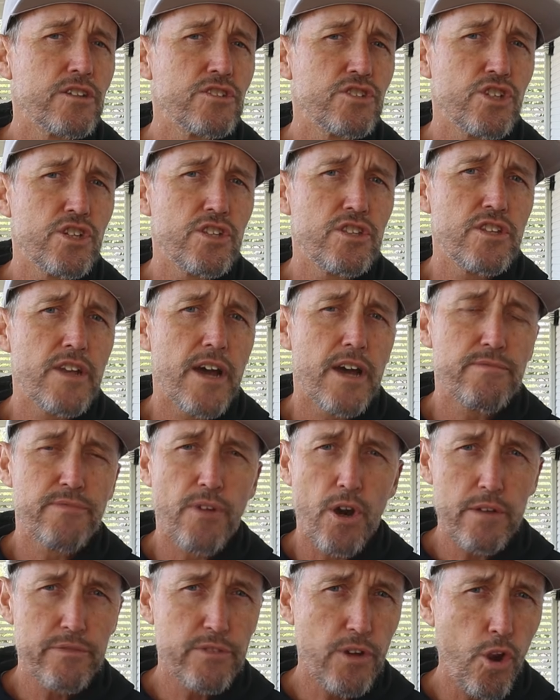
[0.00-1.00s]
I did
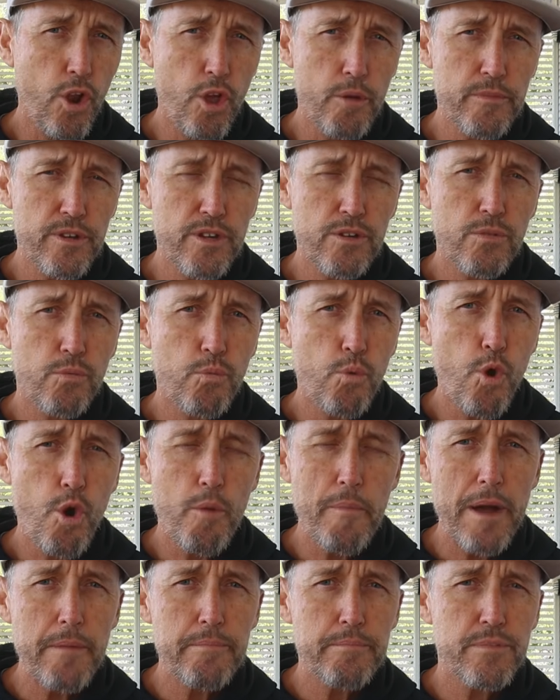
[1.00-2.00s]
5 kilometre
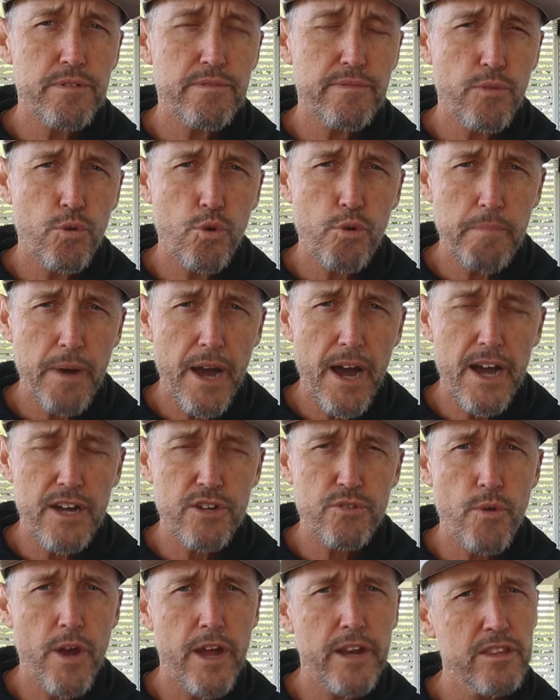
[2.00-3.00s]
warm up before
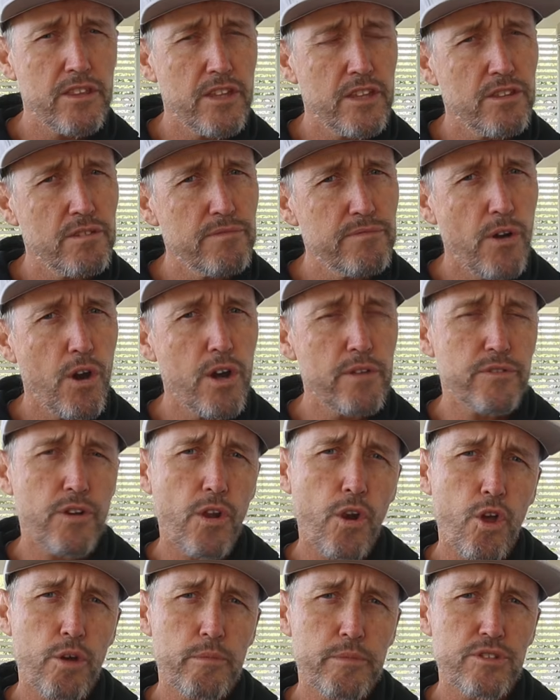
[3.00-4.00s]
park run, and then the 5
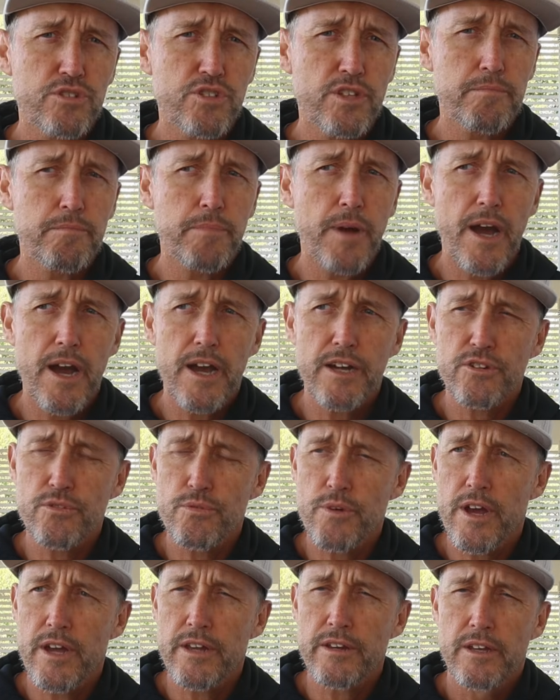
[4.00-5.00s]
kilometres at park
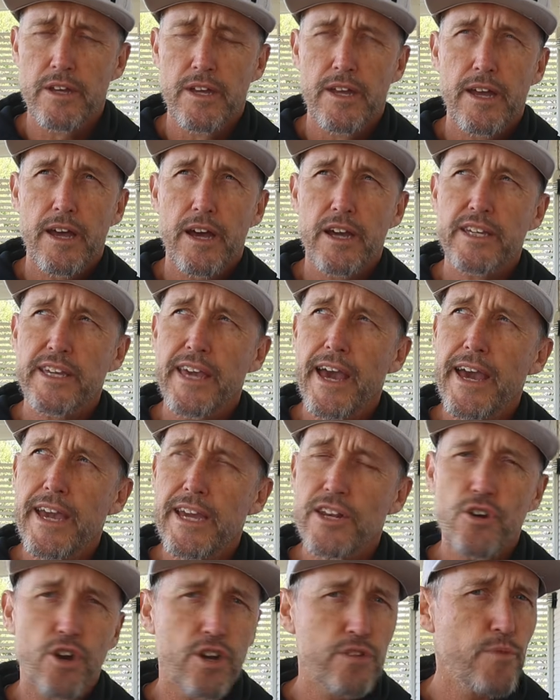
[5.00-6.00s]
run.
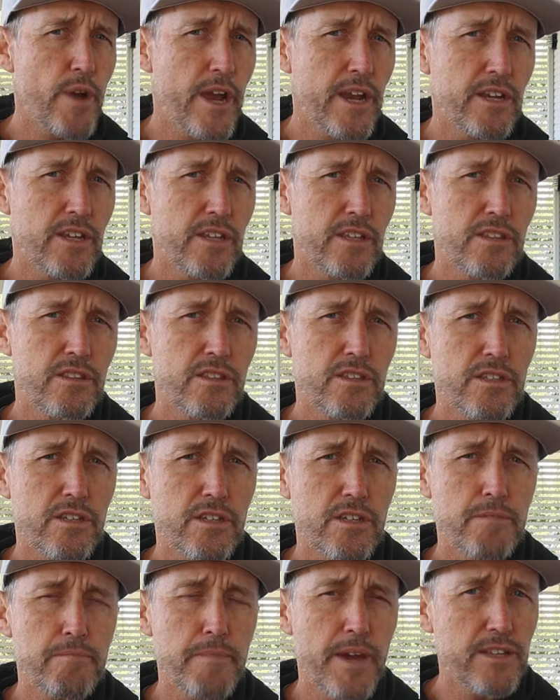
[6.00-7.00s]
Again, I ran in
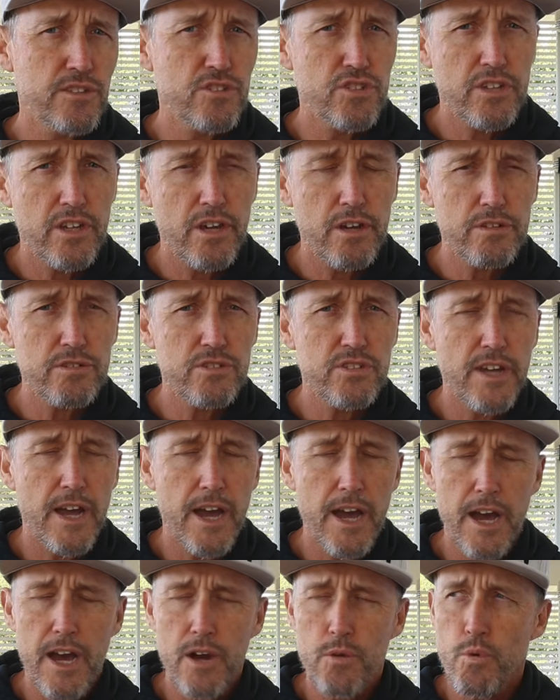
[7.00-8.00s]
the Mount to Coast
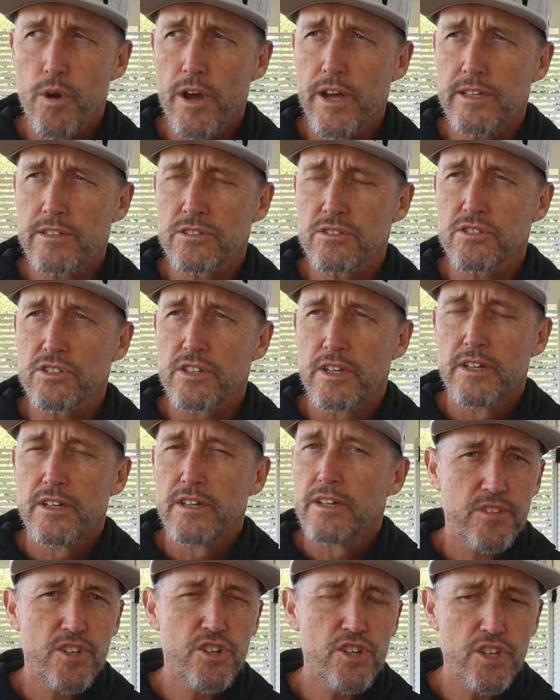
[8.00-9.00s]
R1s.
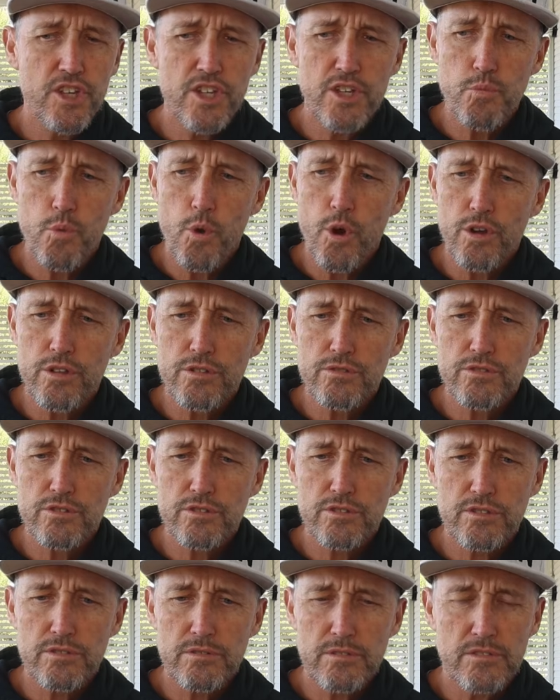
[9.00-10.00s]
The knee
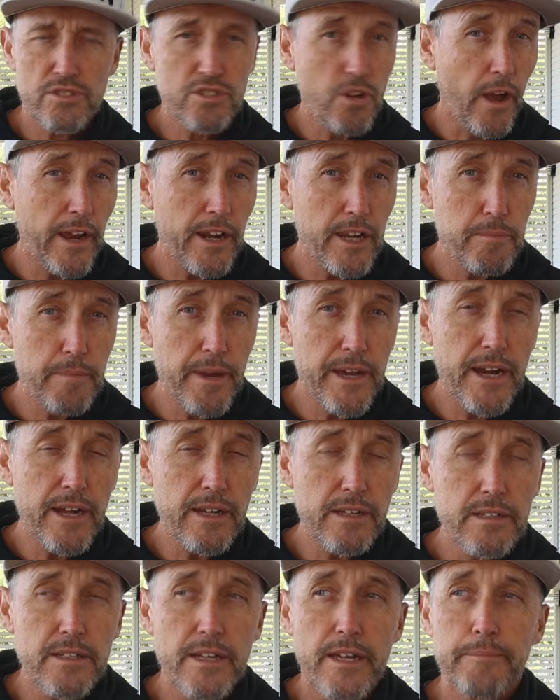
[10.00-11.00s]
was slightly
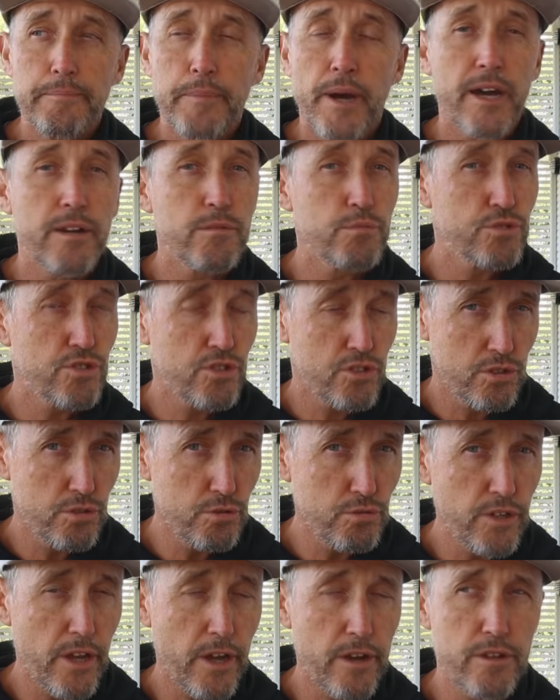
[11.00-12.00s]
better, but it was
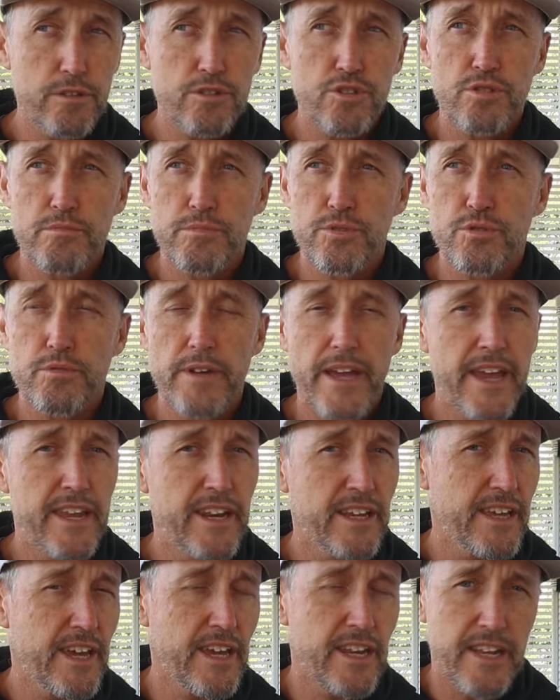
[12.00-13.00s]
still noticeable, and
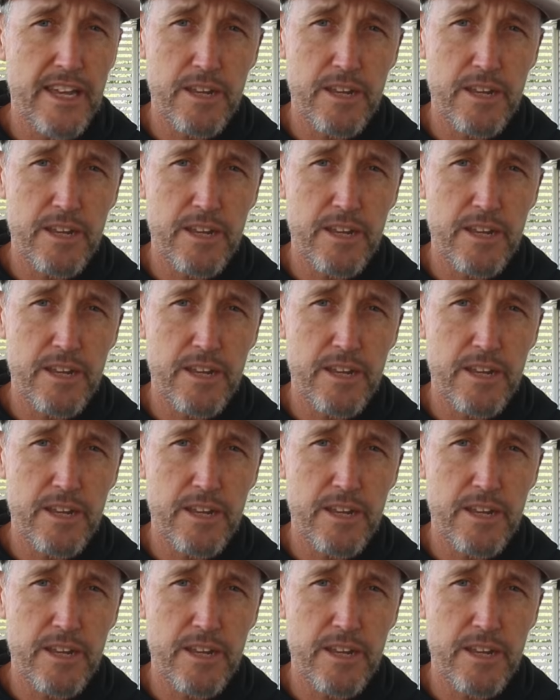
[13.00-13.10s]
again,